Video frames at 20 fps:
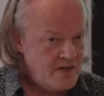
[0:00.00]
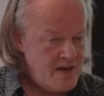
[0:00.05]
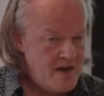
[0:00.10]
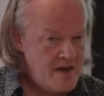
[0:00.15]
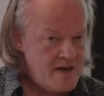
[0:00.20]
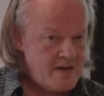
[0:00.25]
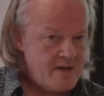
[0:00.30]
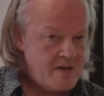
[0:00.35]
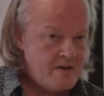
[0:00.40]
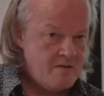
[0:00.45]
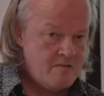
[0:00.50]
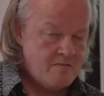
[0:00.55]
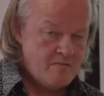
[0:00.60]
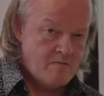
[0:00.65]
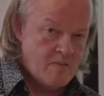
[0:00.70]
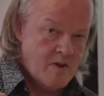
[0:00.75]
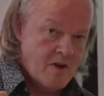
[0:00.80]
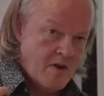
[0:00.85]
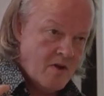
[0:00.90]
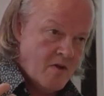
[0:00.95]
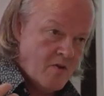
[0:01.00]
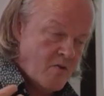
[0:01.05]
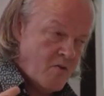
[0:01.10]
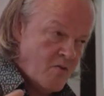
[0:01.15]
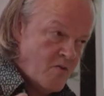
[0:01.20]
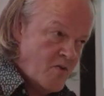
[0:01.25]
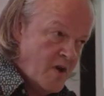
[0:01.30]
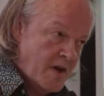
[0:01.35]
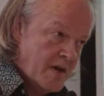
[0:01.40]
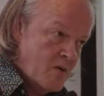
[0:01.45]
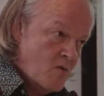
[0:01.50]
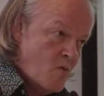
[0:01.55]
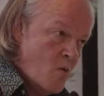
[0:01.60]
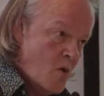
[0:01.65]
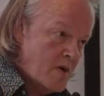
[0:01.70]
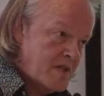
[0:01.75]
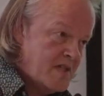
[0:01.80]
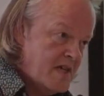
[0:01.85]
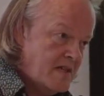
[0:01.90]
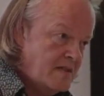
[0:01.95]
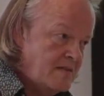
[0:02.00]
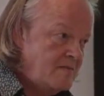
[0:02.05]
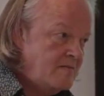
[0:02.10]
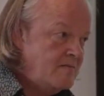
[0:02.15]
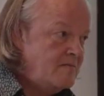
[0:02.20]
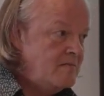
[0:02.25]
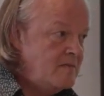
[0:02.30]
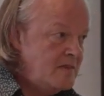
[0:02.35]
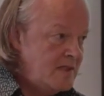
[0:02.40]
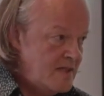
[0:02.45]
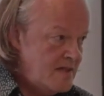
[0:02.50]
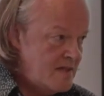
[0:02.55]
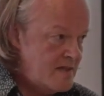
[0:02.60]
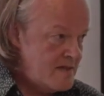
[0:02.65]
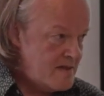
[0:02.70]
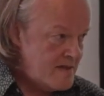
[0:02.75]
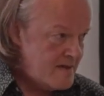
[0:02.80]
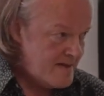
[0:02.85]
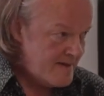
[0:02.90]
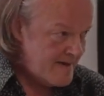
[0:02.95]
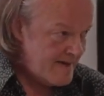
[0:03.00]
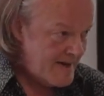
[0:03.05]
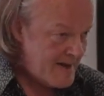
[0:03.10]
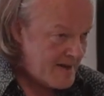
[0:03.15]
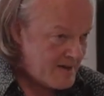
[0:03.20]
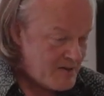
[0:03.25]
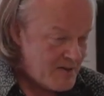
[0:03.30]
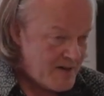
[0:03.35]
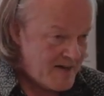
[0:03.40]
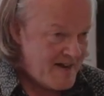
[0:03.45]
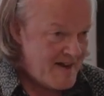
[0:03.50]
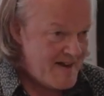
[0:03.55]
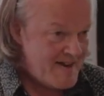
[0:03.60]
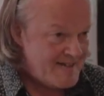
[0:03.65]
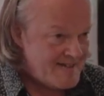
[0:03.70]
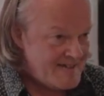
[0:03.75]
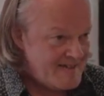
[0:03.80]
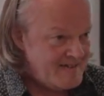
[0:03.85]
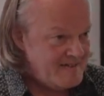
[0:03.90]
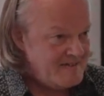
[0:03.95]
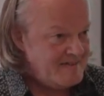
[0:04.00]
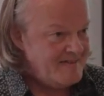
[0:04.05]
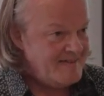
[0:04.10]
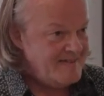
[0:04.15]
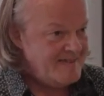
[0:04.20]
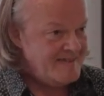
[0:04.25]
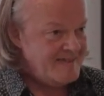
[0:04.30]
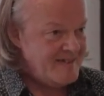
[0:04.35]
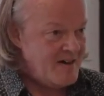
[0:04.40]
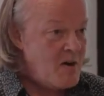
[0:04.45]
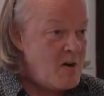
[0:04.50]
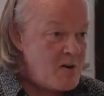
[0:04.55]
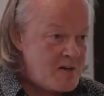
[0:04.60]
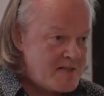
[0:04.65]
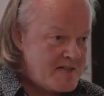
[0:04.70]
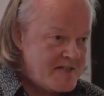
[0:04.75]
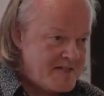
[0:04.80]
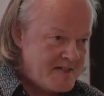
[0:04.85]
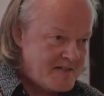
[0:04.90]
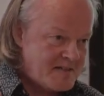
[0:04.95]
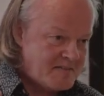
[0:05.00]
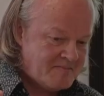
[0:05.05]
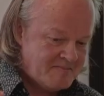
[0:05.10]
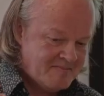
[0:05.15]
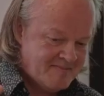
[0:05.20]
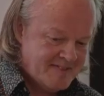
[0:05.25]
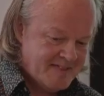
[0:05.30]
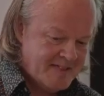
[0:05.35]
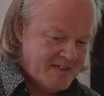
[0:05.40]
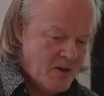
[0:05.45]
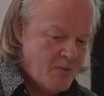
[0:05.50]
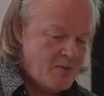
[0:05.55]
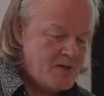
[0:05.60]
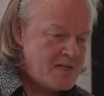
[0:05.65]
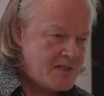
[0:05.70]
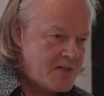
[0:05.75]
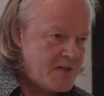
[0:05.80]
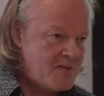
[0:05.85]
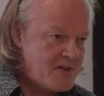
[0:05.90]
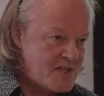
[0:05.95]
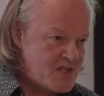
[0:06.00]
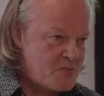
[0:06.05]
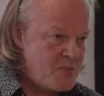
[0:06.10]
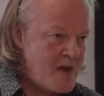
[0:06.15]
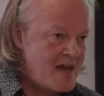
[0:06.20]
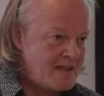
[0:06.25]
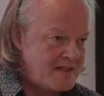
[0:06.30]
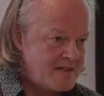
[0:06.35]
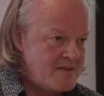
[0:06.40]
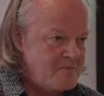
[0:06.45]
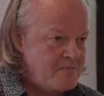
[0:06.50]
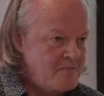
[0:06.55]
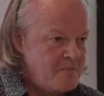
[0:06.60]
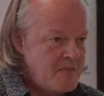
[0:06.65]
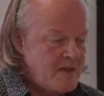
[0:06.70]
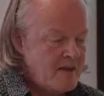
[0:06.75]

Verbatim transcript: like running water, electric light, oxygen. You know, we're just going to expect them.